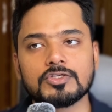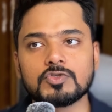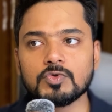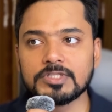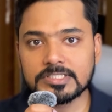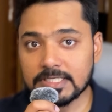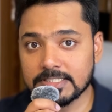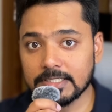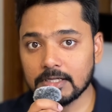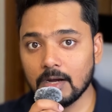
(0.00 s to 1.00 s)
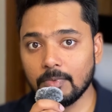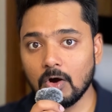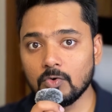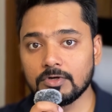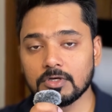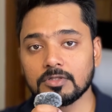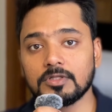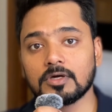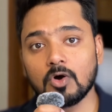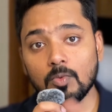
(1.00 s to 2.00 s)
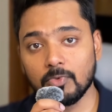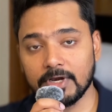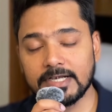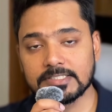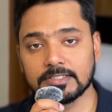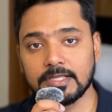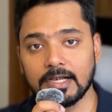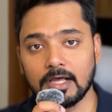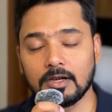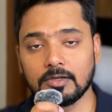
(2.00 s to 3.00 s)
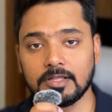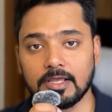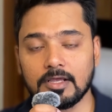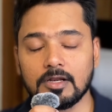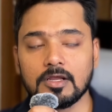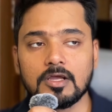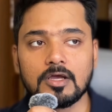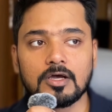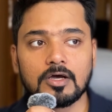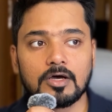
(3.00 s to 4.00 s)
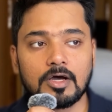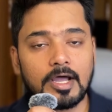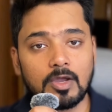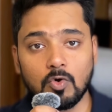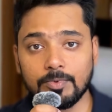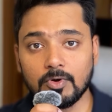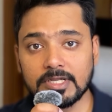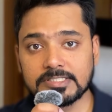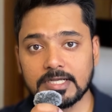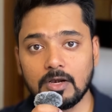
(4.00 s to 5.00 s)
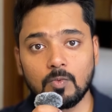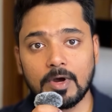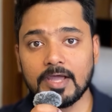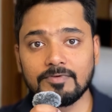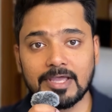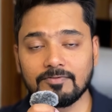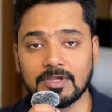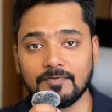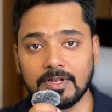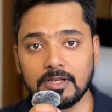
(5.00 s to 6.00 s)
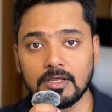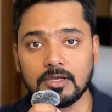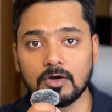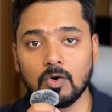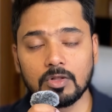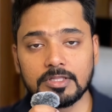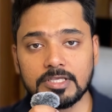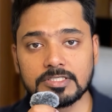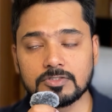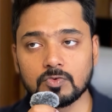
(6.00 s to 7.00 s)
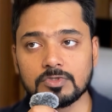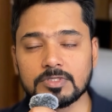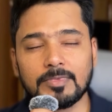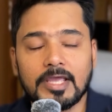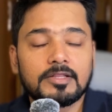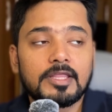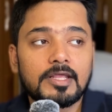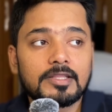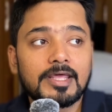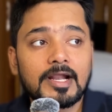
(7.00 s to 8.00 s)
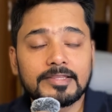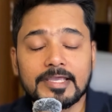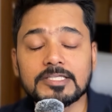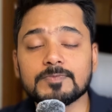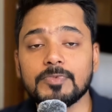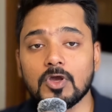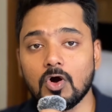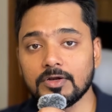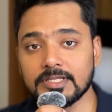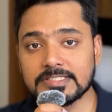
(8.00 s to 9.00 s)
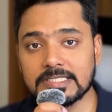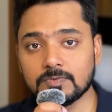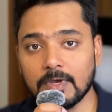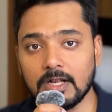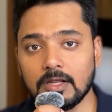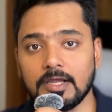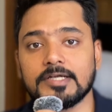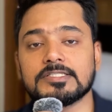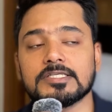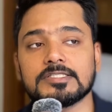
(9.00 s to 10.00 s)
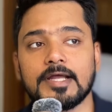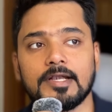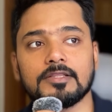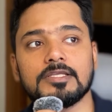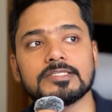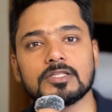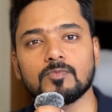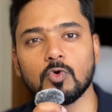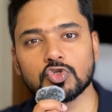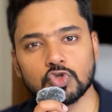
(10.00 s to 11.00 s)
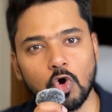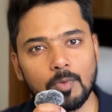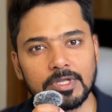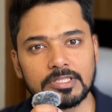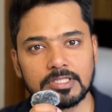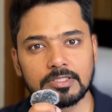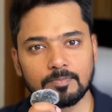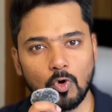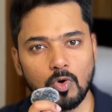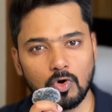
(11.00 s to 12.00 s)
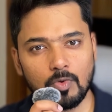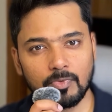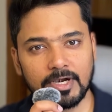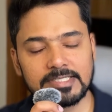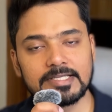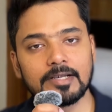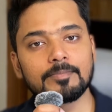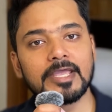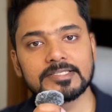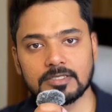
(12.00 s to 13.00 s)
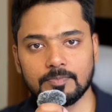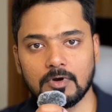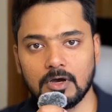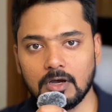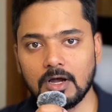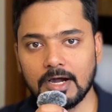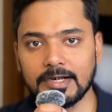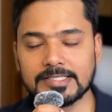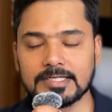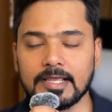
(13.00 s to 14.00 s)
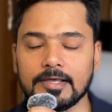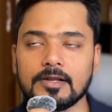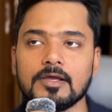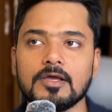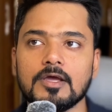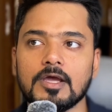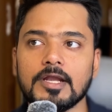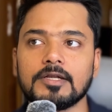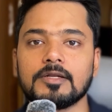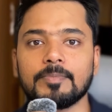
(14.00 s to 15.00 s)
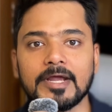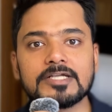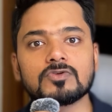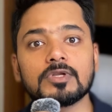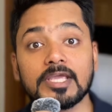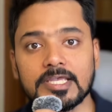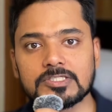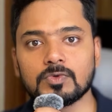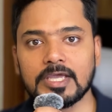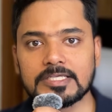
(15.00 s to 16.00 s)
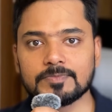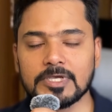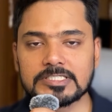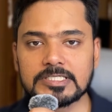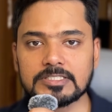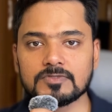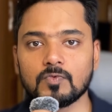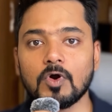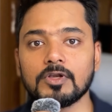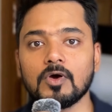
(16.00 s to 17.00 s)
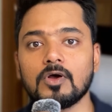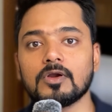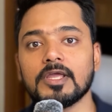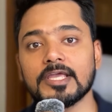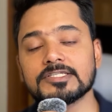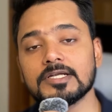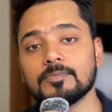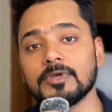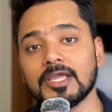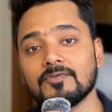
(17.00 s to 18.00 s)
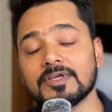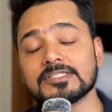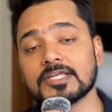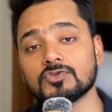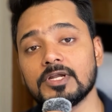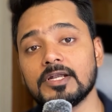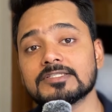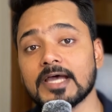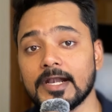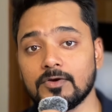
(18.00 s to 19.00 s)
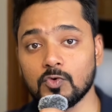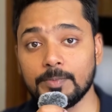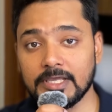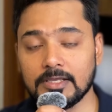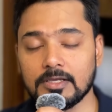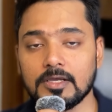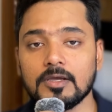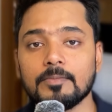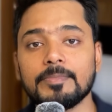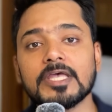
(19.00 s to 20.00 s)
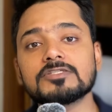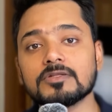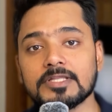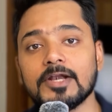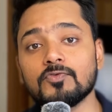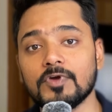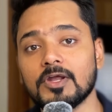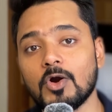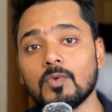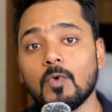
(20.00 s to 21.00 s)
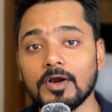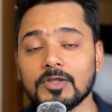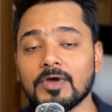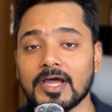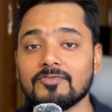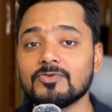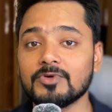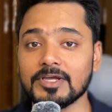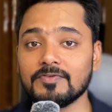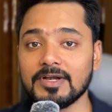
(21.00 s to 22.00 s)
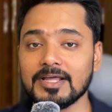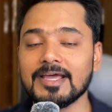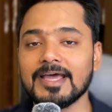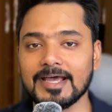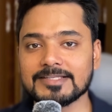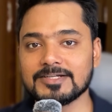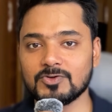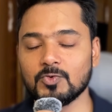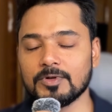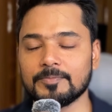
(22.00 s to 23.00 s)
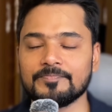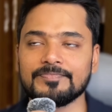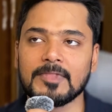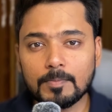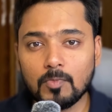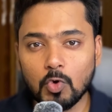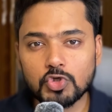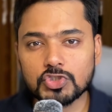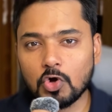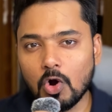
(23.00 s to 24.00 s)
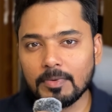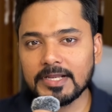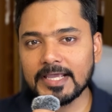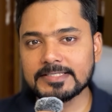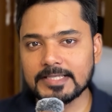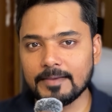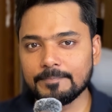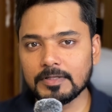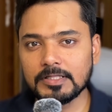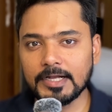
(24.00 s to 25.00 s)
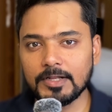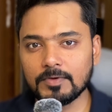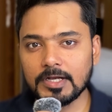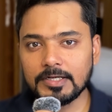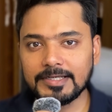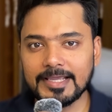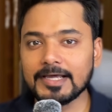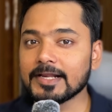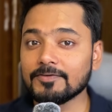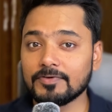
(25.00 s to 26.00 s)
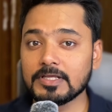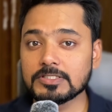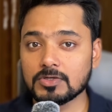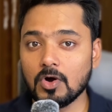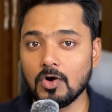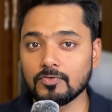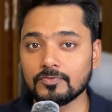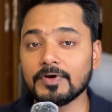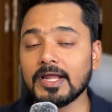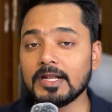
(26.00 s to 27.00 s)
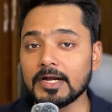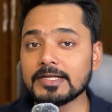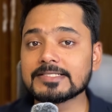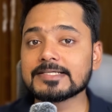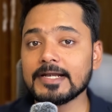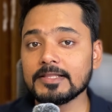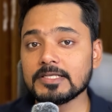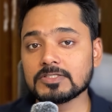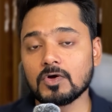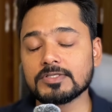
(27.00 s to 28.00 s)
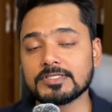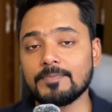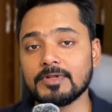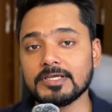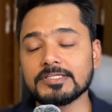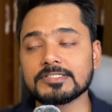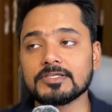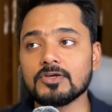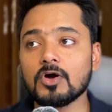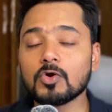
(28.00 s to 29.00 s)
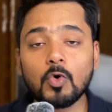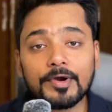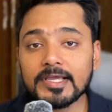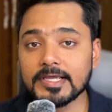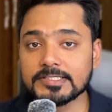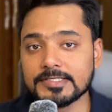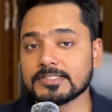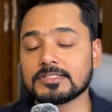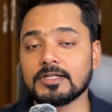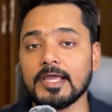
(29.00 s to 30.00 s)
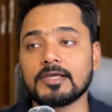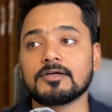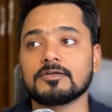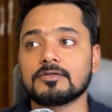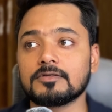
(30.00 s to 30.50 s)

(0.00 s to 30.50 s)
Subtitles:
So this is it about the components that are there. I hope you understand why we have given all these tools, and like there are things beyond this as well. It's just that these are the most common components that makes up a harness layer. It depends case to case basis what your agent behavior is actually desired to be. Based on that, you figure out what you have to give it as a tool. Now, the most common example that you can take reference of while understanding this concept is your coding agents like